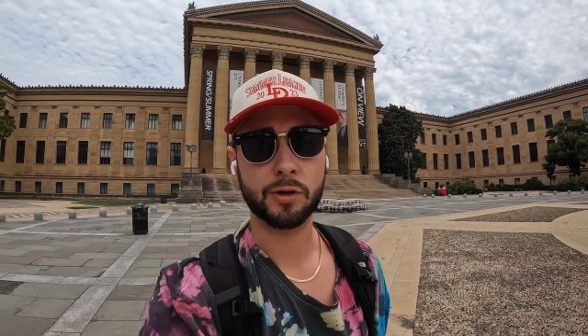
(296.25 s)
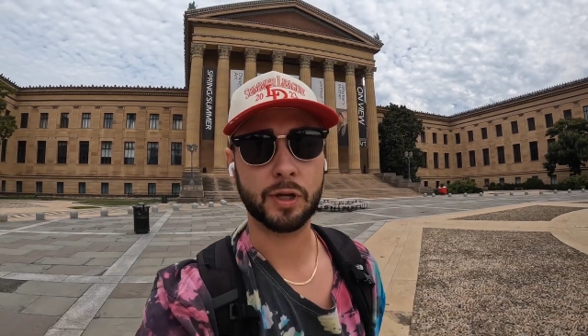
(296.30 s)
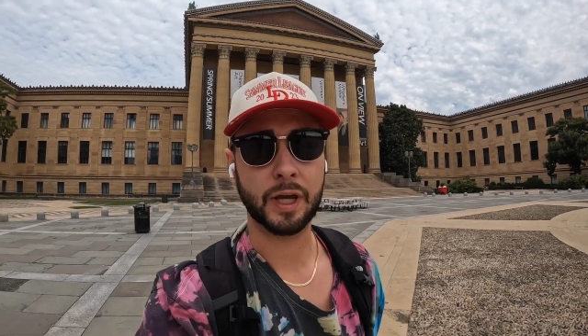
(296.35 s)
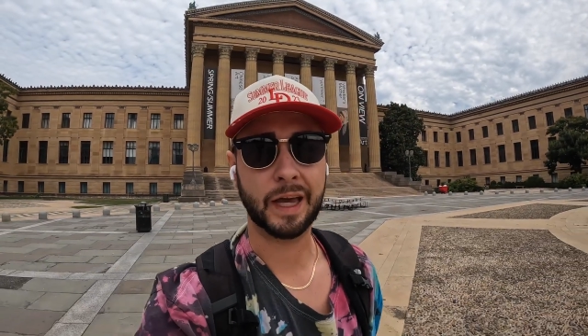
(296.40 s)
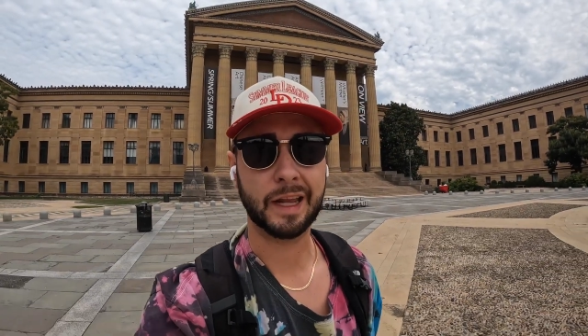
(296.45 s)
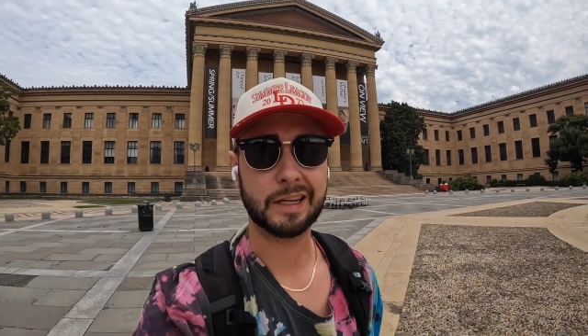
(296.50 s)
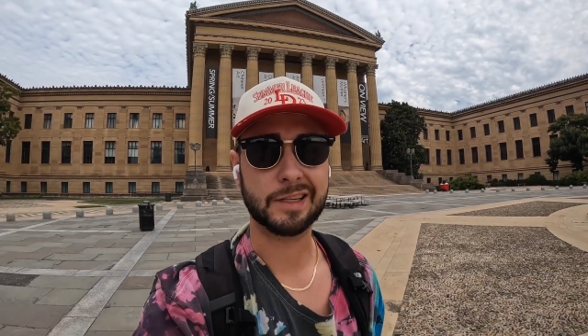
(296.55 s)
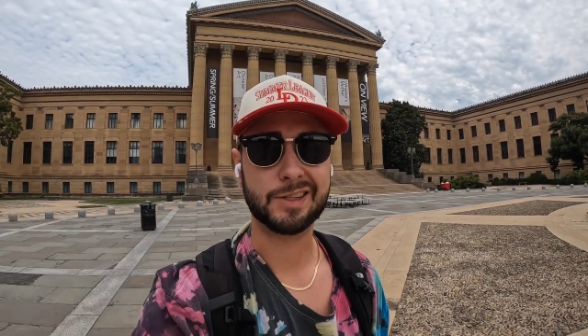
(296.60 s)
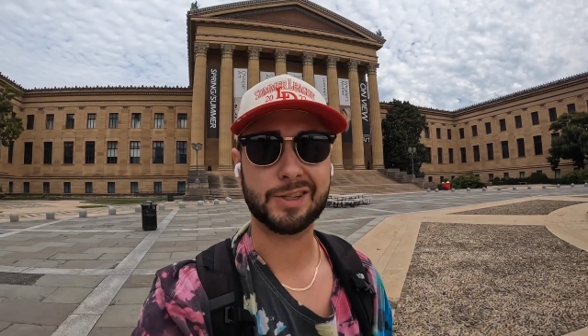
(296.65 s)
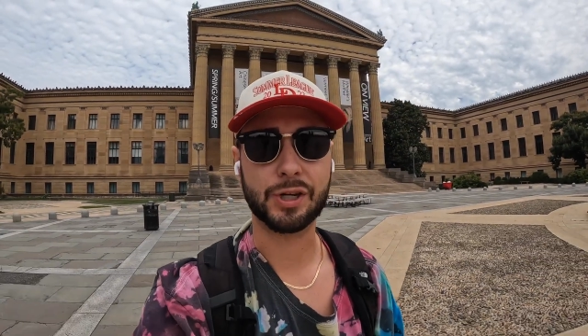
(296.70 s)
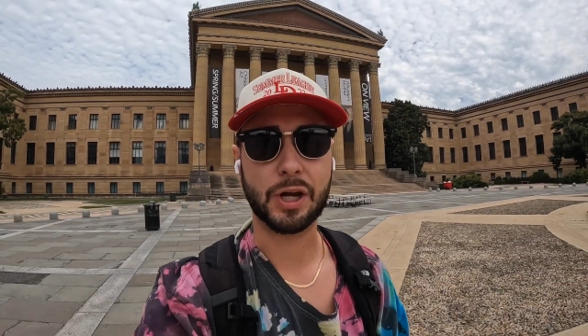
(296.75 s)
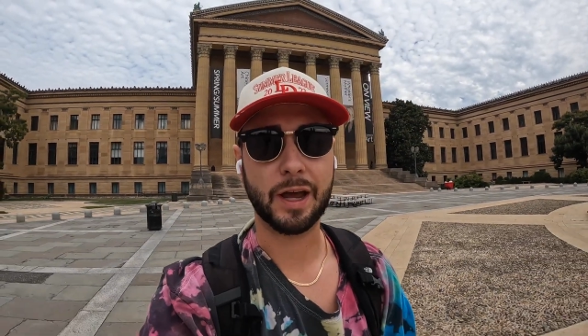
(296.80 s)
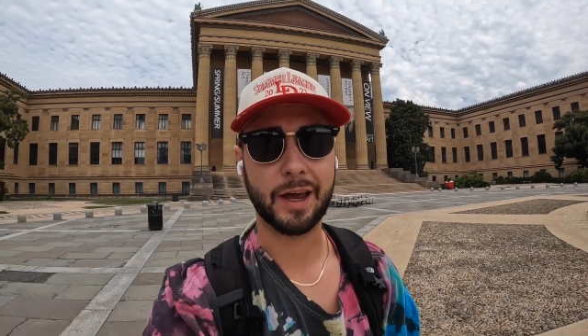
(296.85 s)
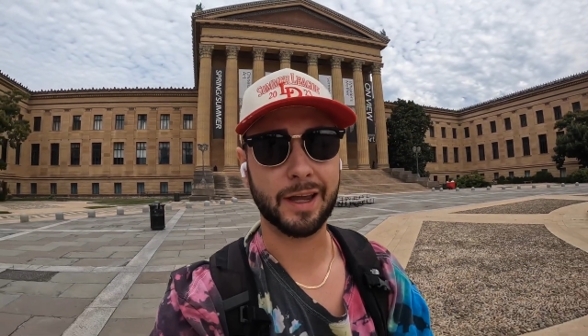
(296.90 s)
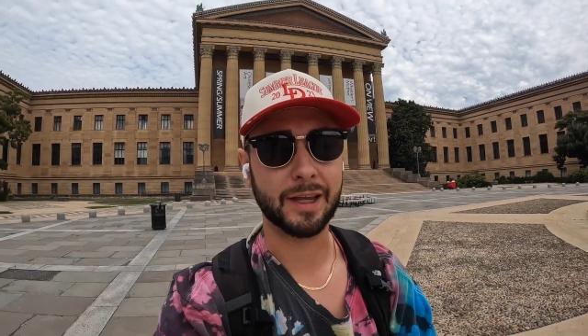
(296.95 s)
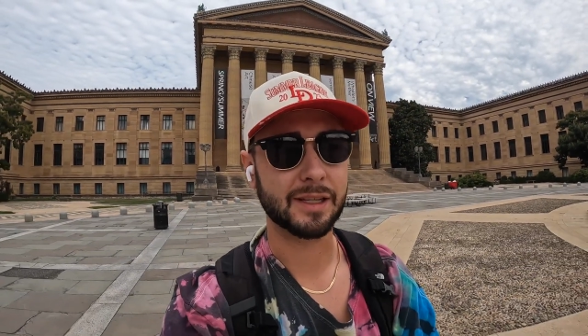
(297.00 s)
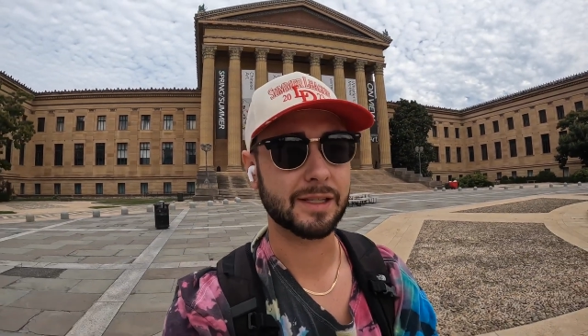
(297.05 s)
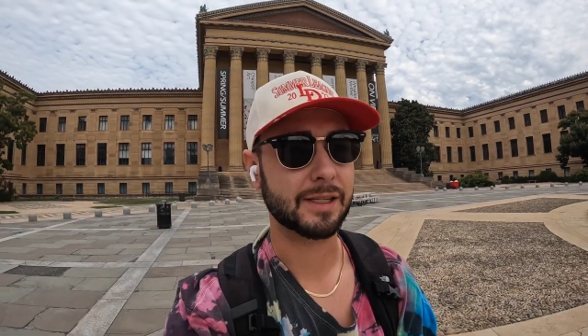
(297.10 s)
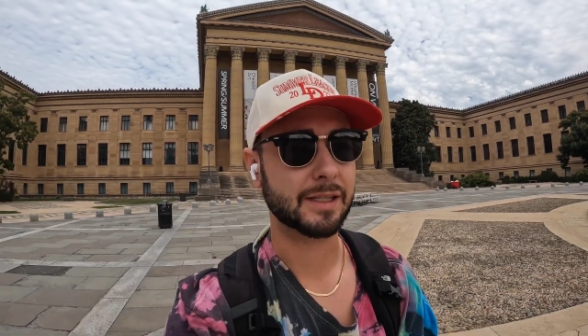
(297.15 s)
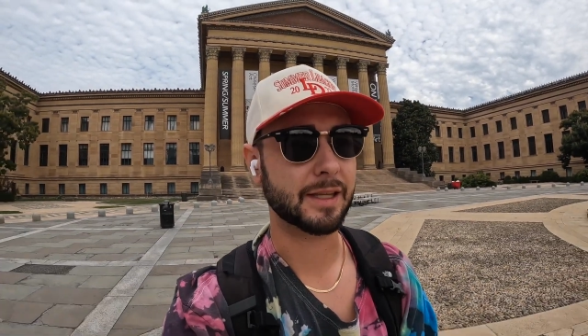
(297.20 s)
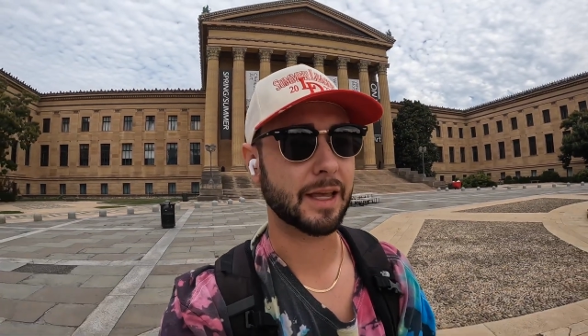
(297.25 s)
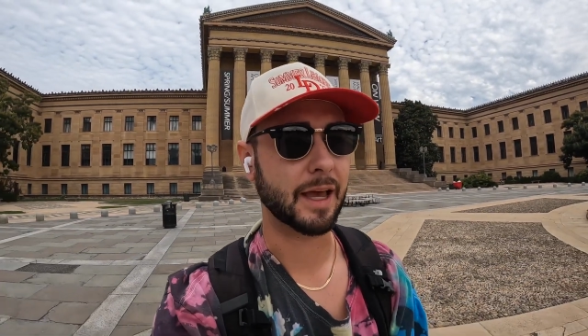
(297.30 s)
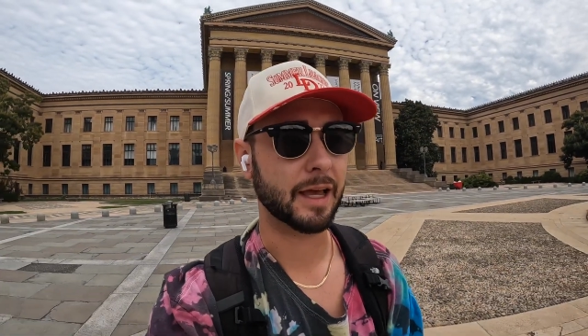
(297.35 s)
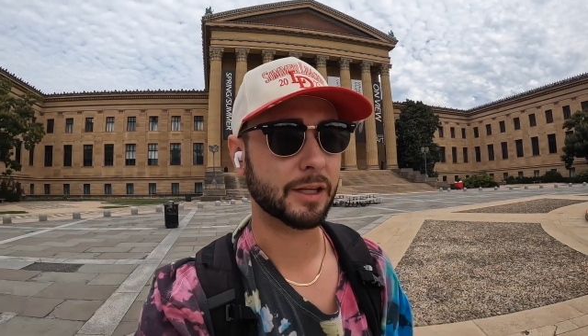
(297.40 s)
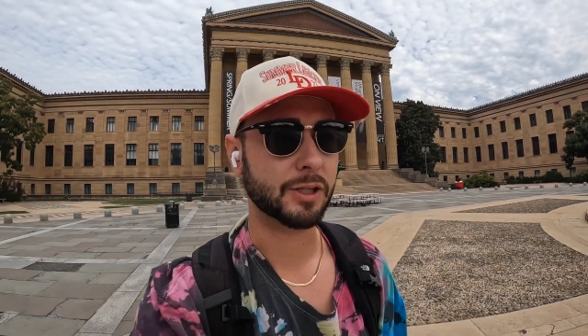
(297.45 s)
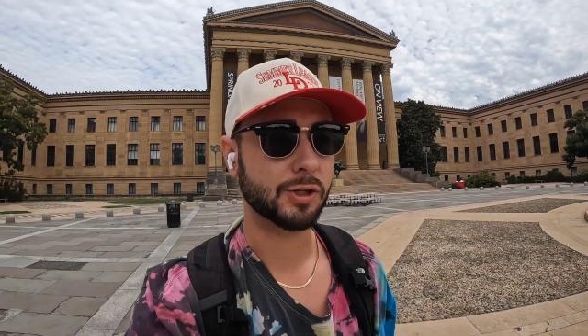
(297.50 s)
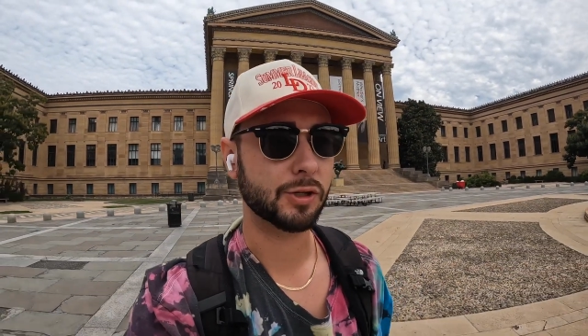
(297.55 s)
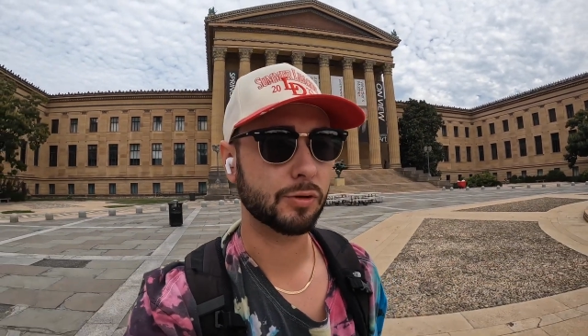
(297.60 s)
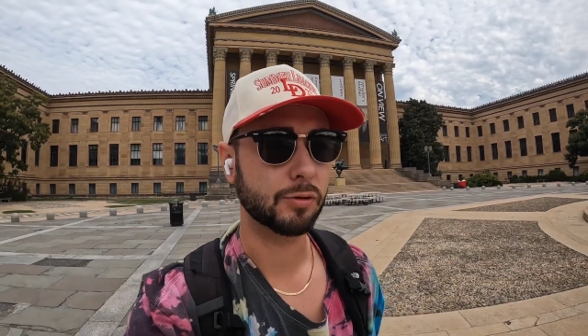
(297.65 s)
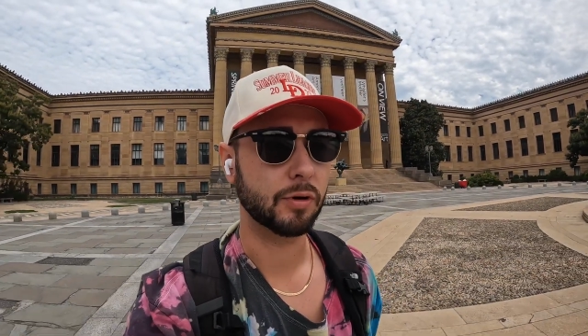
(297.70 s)
you got a giant
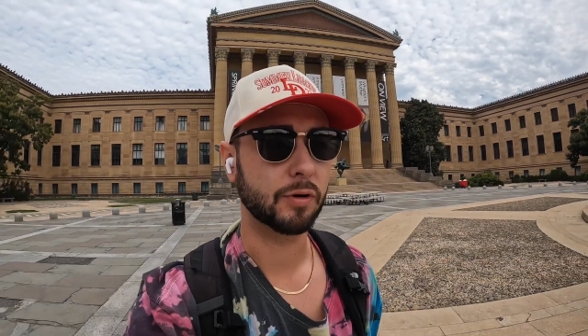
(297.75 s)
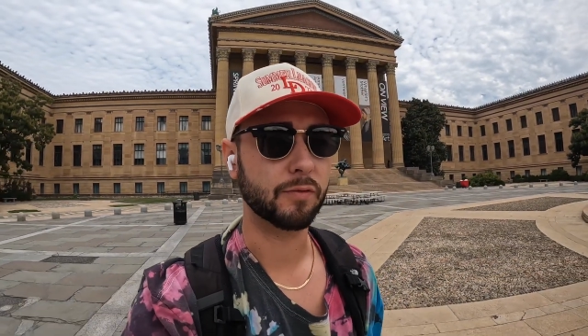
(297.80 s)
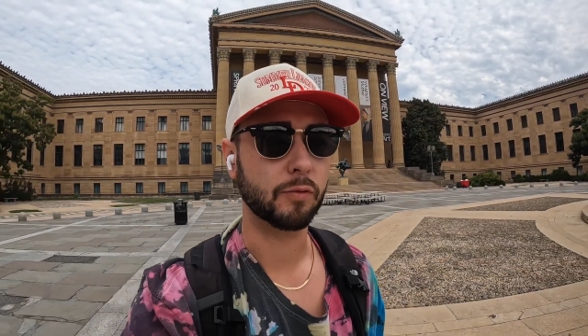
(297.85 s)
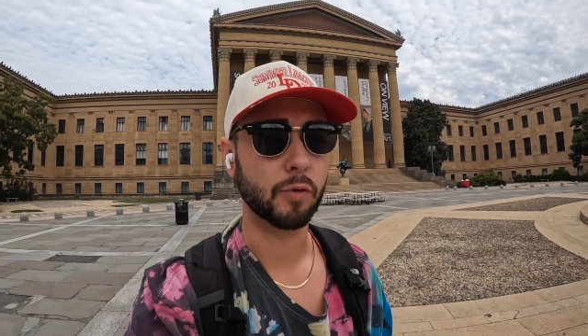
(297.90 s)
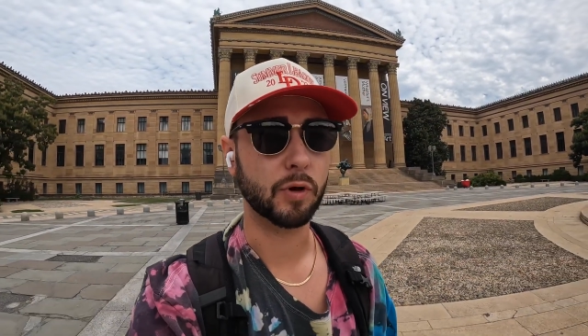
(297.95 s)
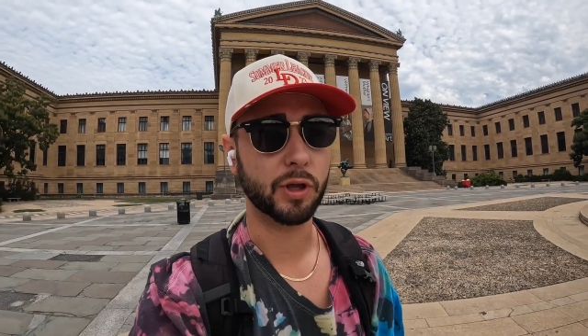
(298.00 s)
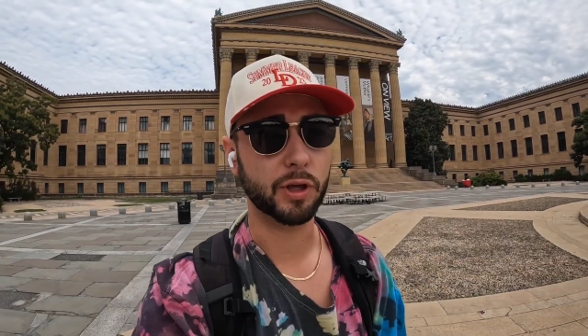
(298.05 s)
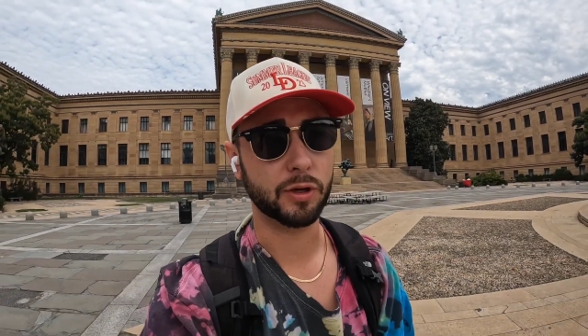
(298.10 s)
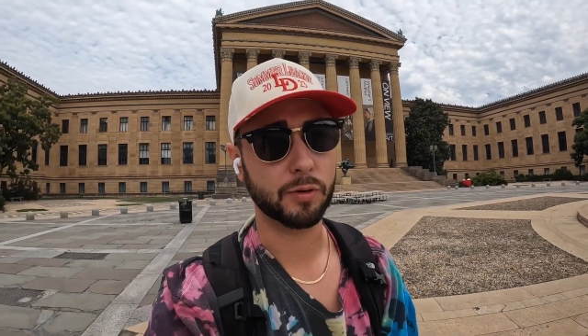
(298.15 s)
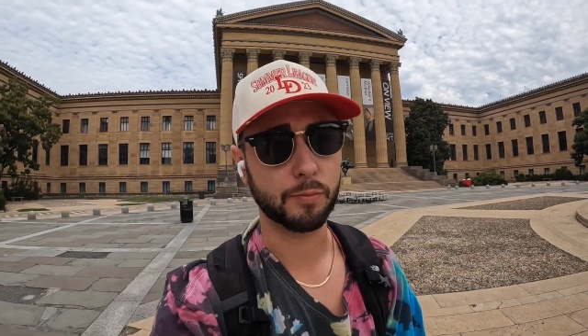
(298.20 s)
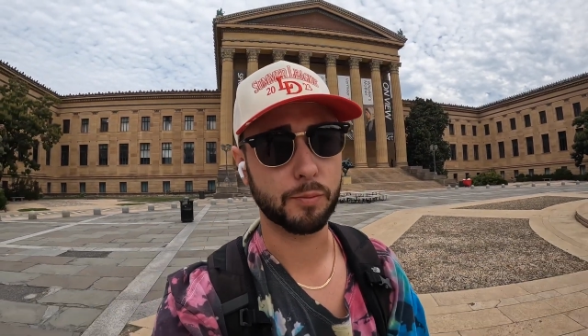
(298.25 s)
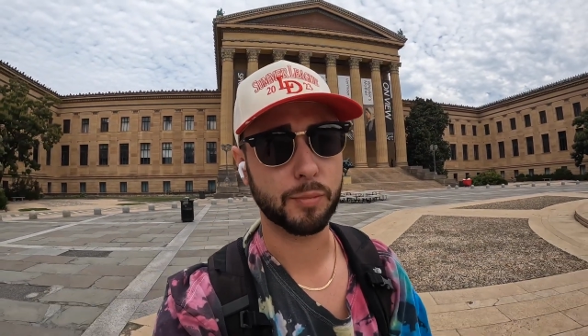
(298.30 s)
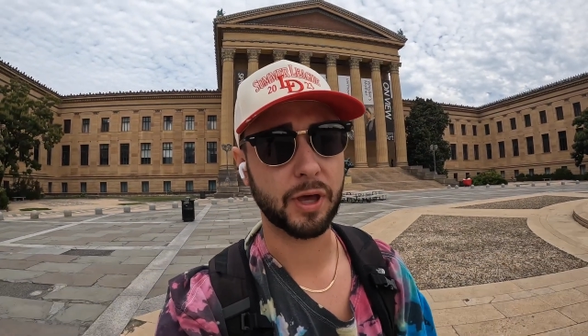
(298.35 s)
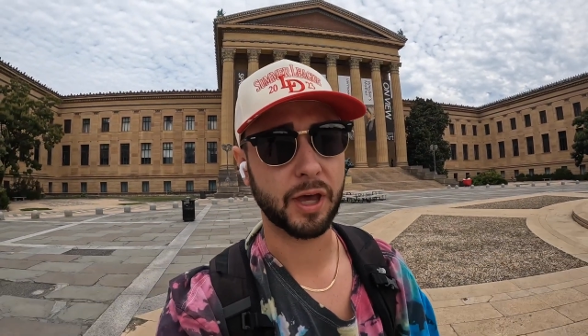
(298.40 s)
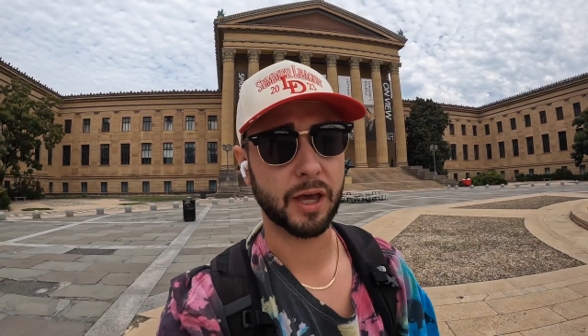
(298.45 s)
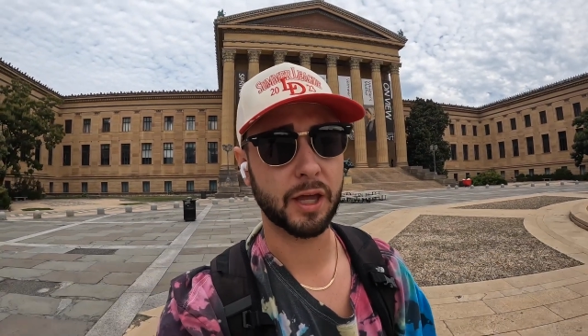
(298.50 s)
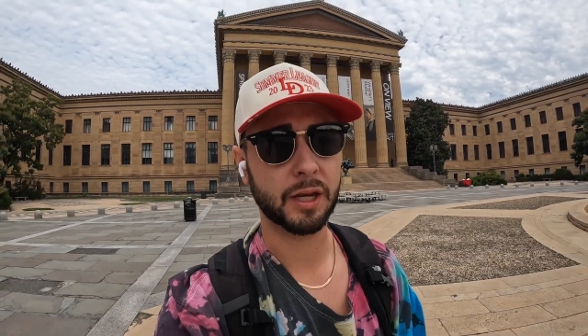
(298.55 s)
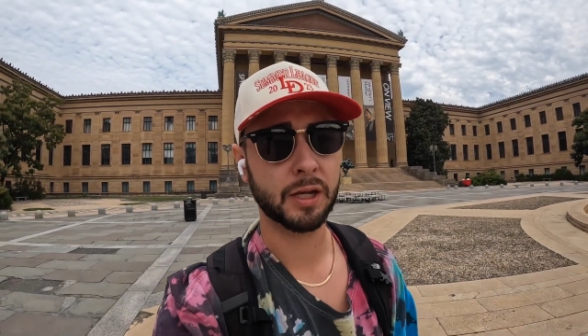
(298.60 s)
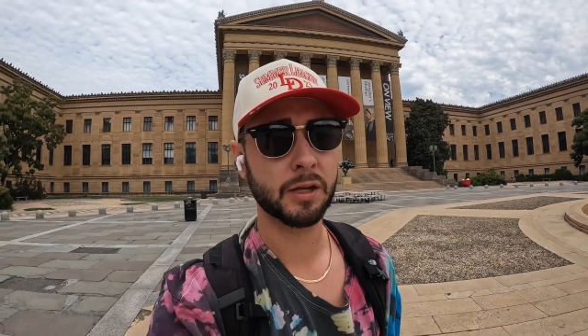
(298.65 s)
statue of William Penn,